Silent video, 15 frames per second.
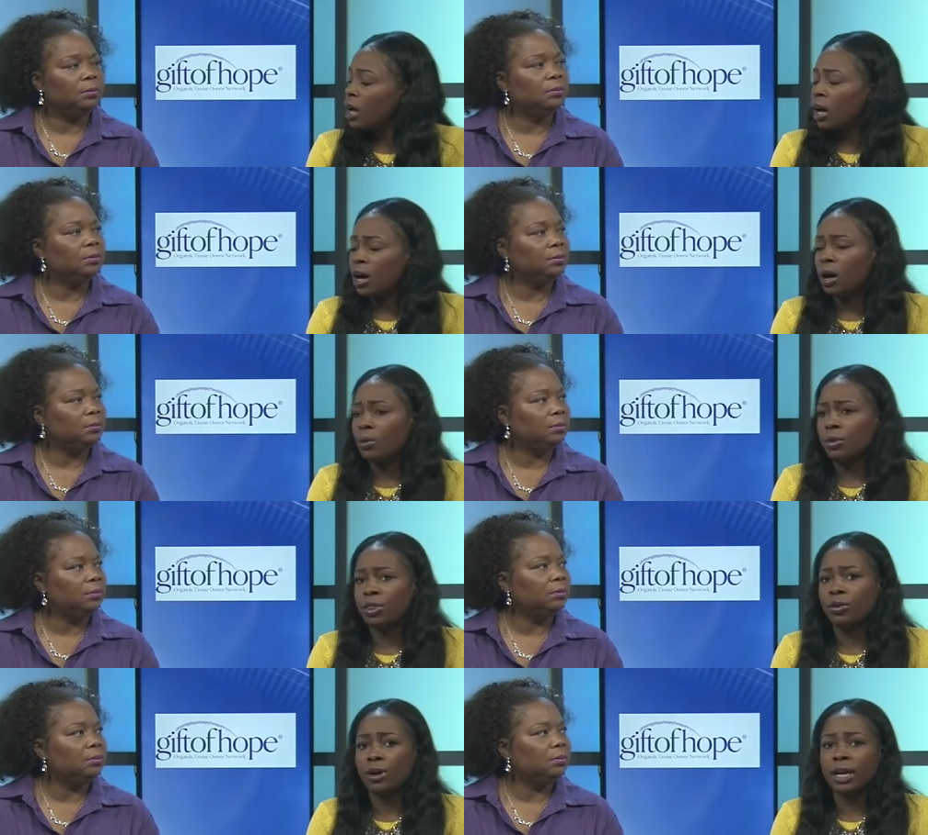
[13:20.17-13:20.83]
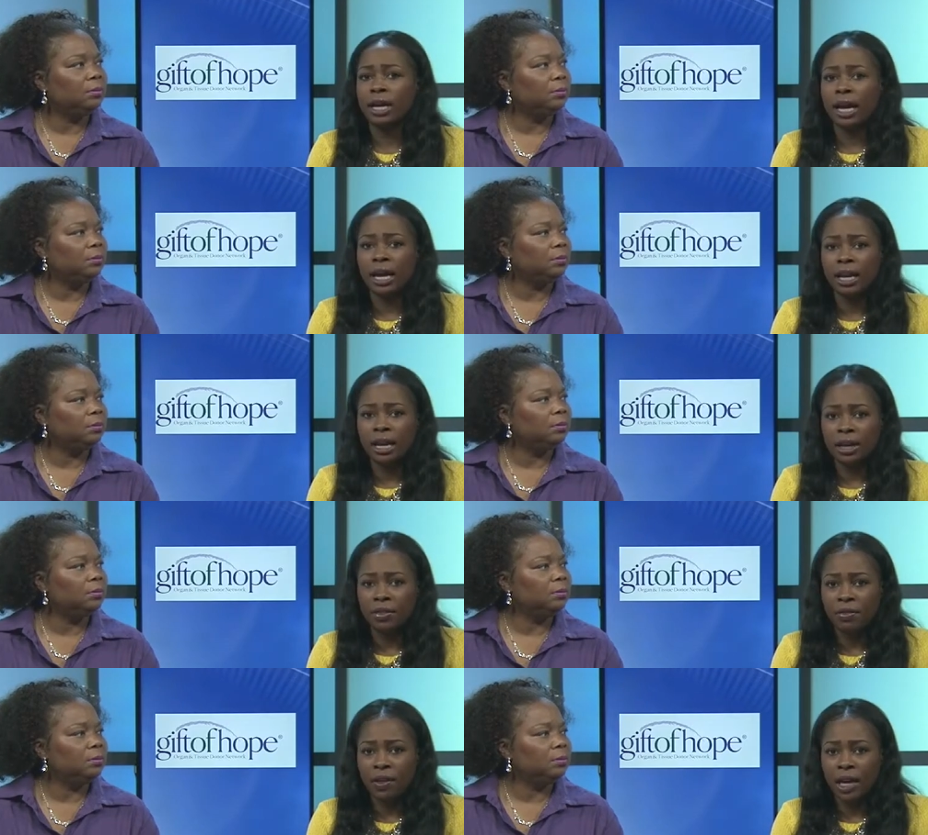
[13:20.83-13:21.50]
Speaker 1: uh, with
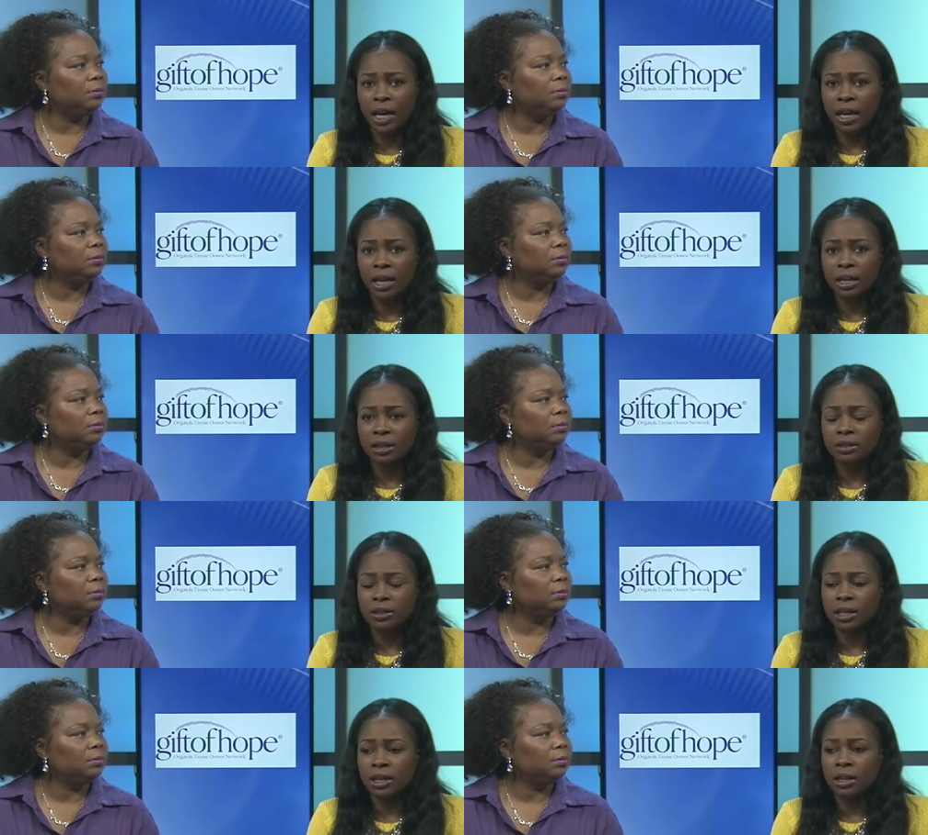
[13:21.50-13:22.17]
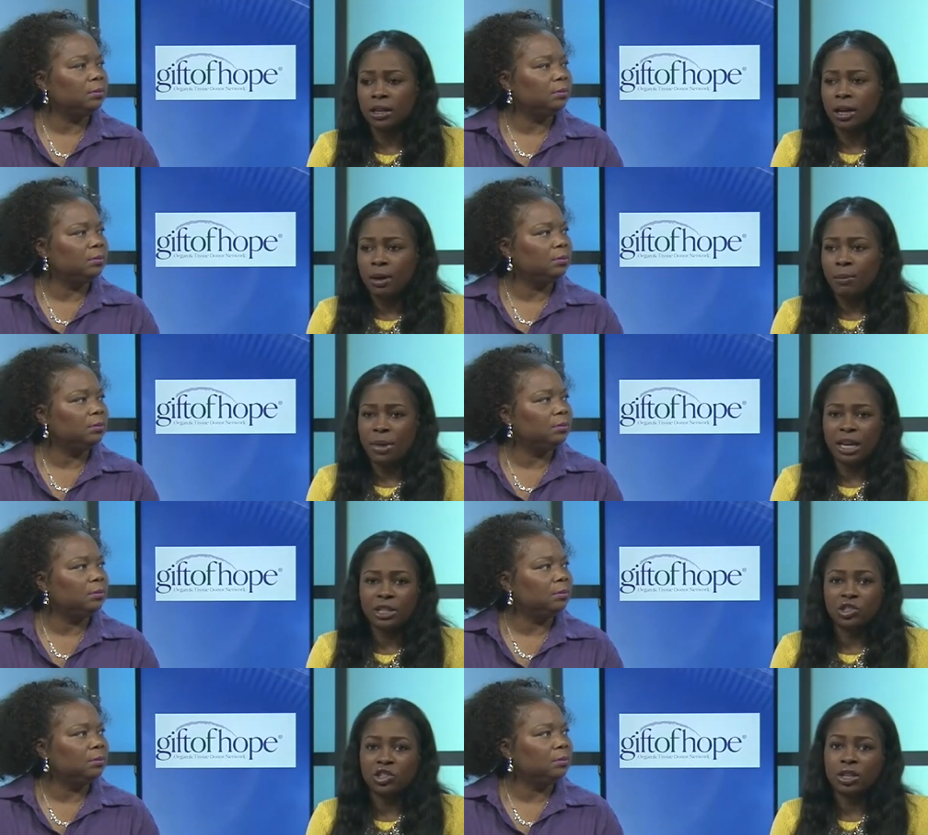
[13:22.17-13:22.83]
organic things, and
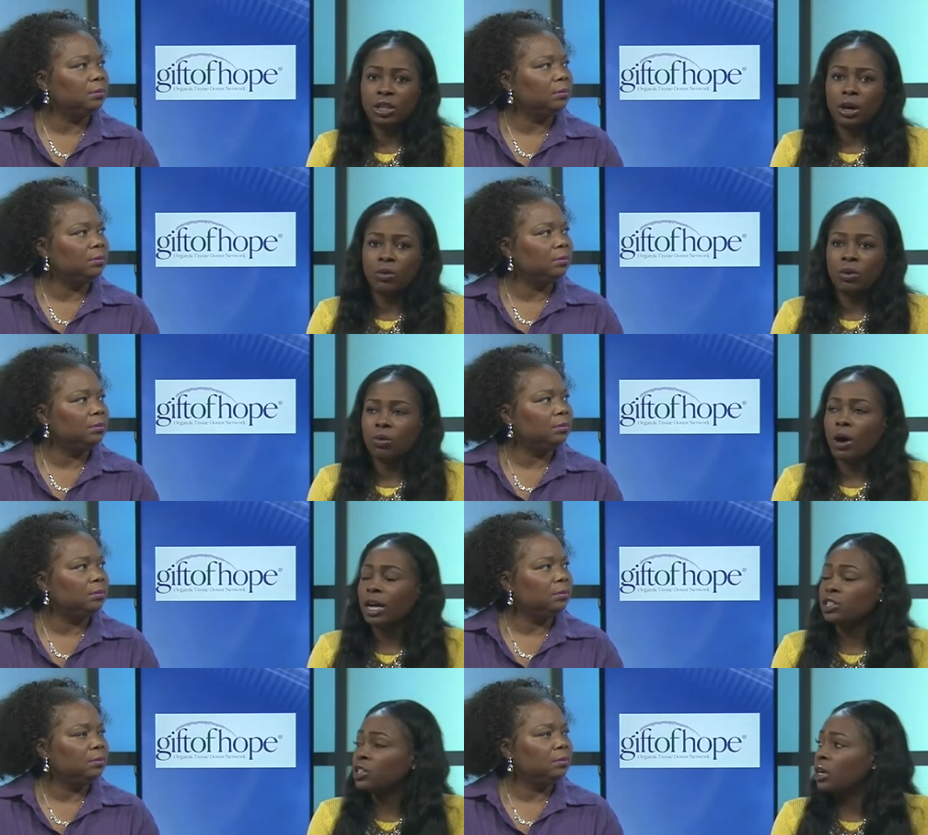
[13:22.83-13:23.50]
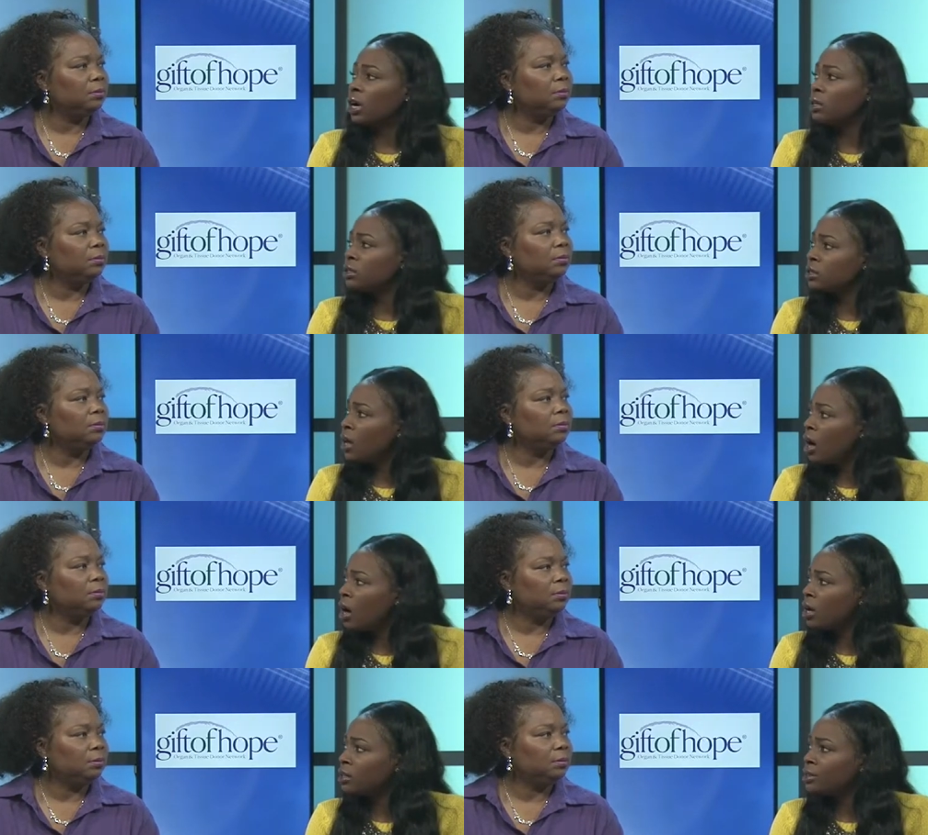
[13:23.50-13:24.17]
making sure that we're watching our
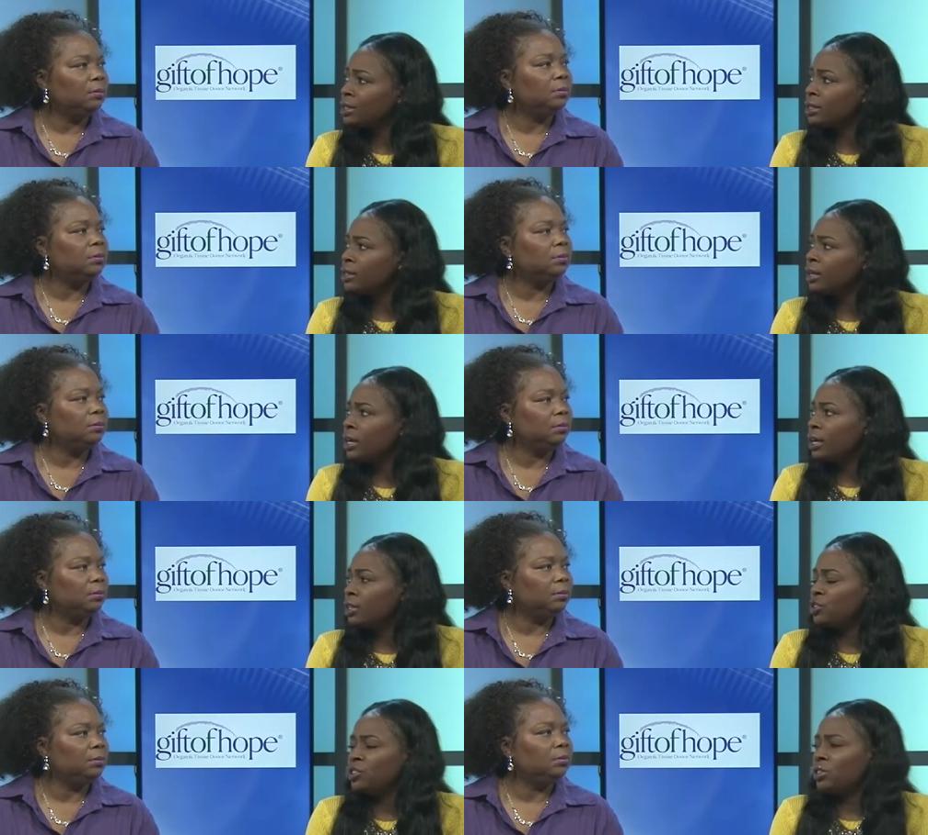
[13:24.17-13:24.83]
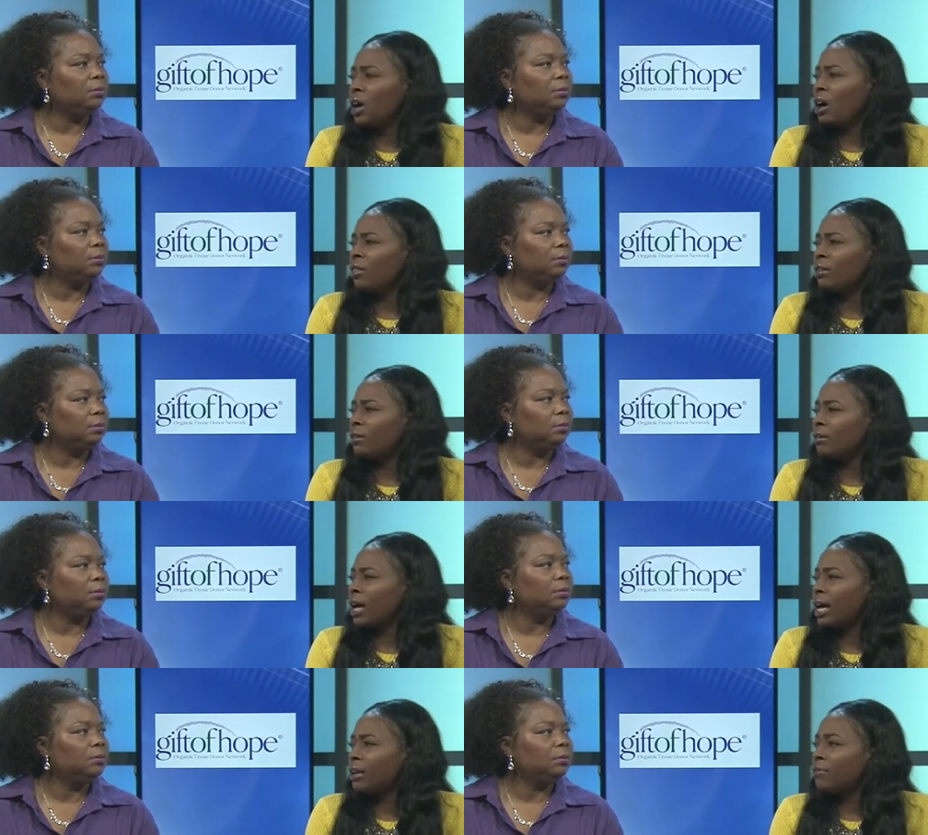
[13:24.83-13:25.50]
salt and just all the
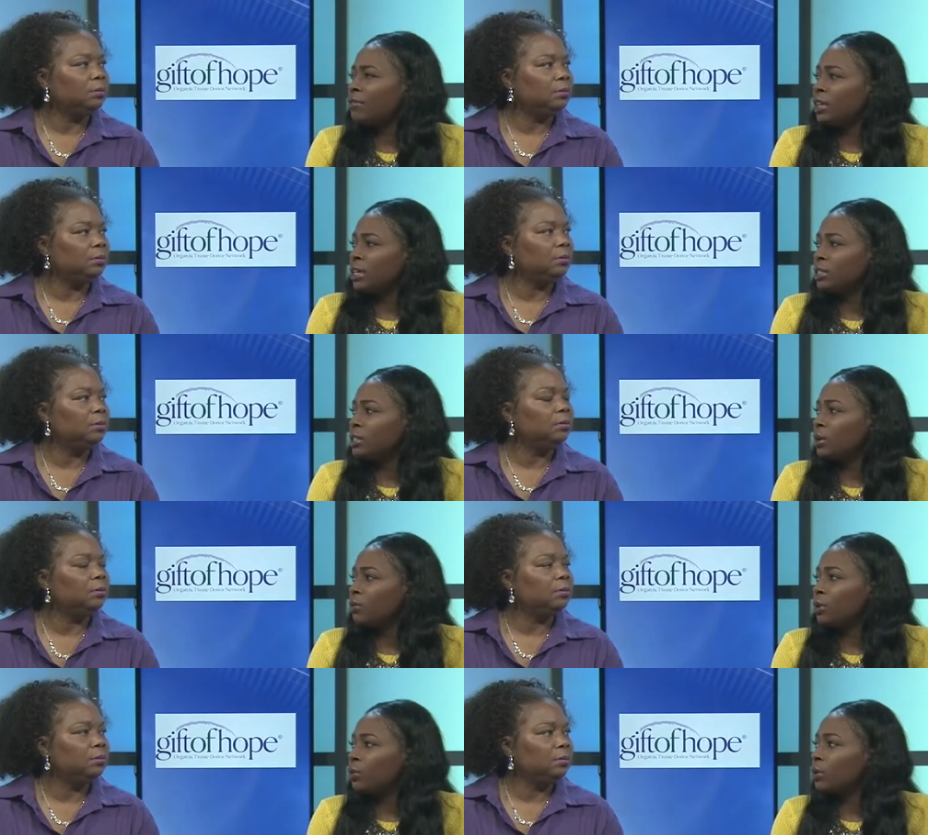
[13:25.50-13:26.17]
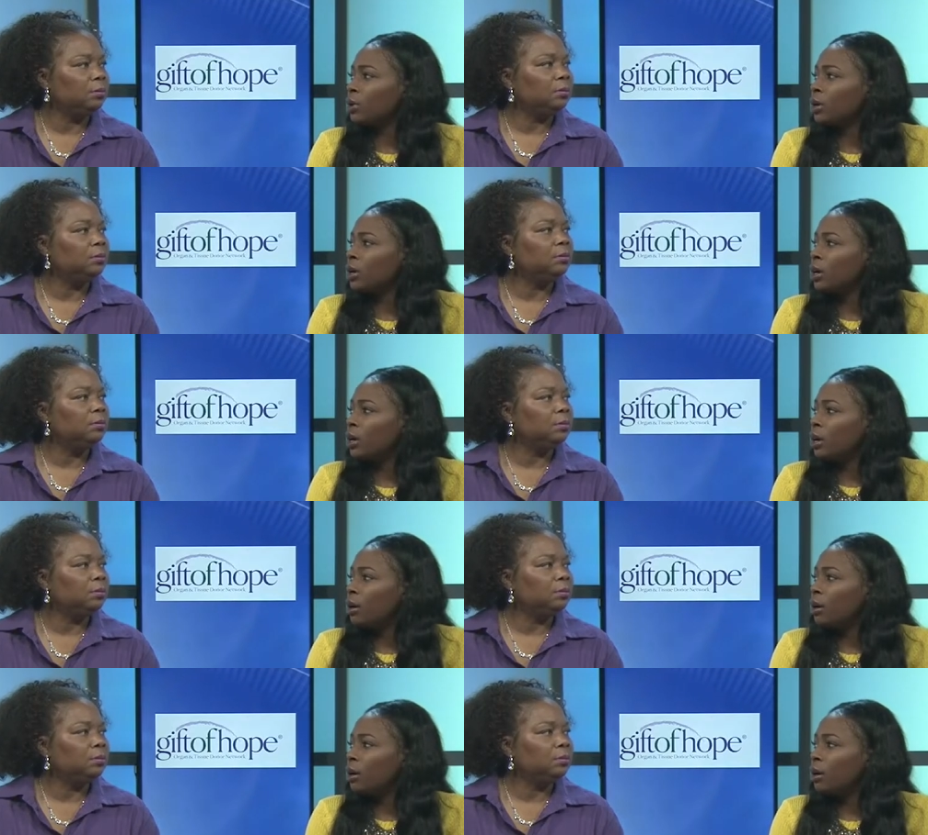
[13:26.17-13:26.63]
kind of things that we were